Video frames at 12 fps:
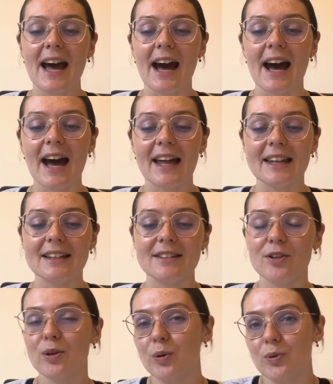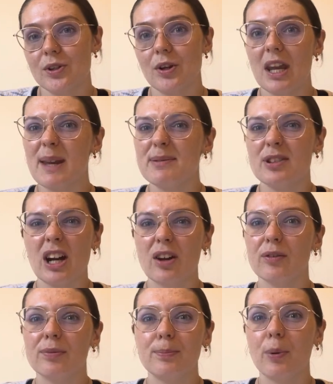And you can also keep track
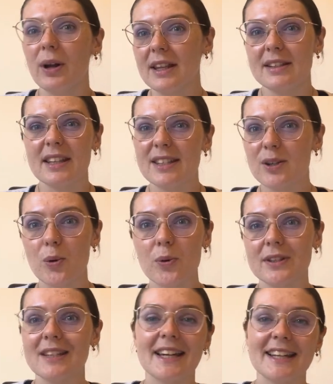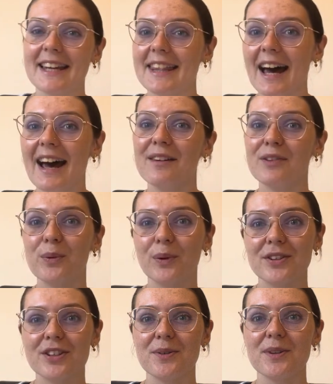of points and scores and things like that if you
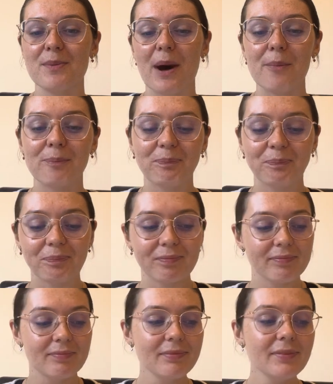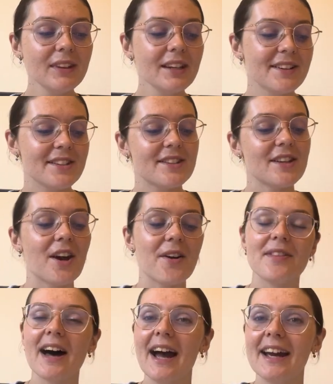want to as well. So
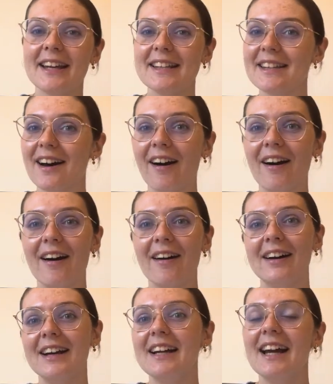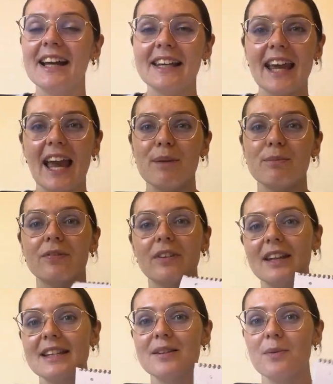that is our game for
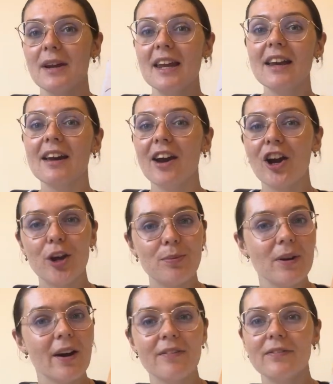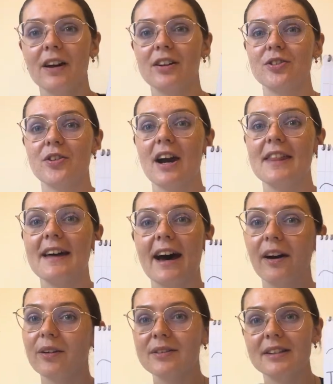this week. I hope you have fun trying that
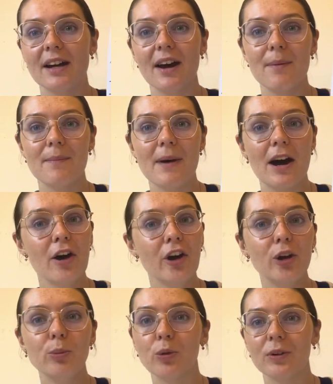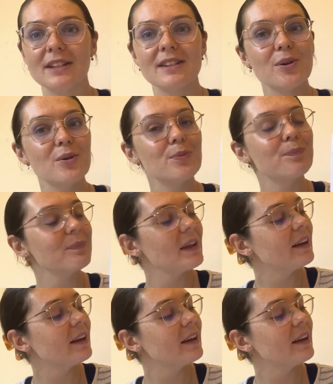out at home or in school.